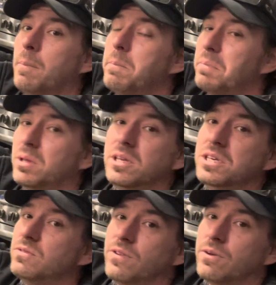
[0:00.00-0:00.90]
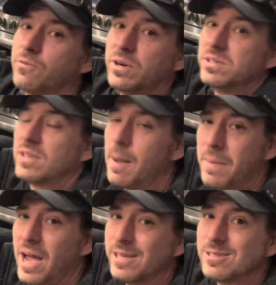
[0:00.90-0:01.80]
please feel free to stop
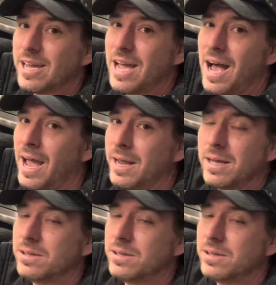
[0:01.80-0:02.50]
by and say hi.